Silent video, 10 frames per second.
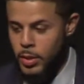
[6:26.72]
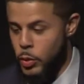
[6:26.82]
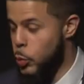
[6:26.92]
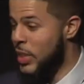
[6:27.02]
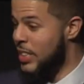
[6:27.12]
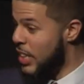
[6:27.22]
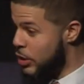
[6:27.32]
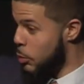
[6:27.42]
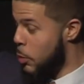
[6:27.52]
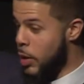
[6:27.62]
Do we
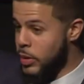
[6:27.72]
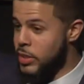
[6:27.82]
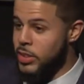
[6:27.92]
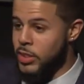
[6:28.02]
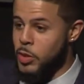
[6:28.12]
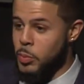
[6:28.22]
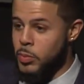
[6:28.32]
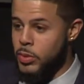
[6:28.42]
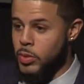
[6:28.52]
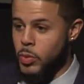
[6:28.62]
teach them about these
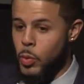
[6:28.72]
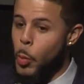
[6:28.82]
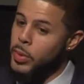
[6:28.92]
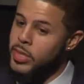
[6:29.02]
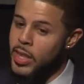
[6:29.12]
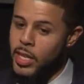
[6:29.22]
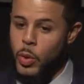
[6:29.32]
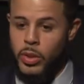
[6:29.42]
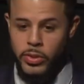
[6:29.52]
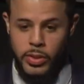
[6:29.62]
systems or pretend they
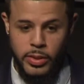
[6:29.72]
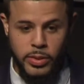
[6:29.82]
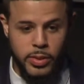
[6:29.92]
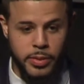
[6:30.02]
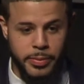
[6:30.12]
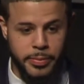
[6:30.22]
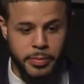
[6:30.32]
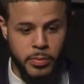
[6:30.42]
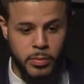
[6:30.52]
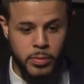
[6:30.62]
don't exist?
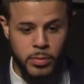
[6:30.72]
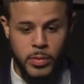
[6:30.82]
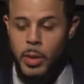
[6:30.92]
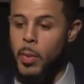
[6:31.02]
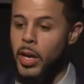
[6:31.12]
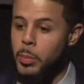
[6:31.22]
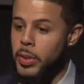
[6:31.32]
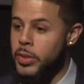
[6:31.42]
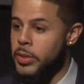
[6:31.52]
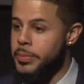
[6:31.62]
In my
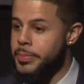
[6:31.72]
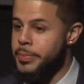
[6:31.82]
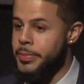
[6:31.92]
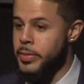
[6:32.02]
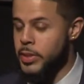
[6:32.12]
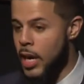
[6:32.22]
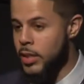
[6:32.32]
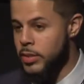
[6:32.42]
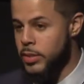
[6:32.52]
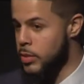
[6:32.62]
opinion,
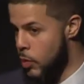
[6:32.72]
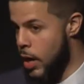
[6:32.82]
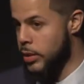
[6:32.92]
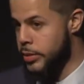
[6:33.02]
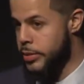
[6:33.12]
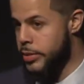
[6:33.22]
silence is violence.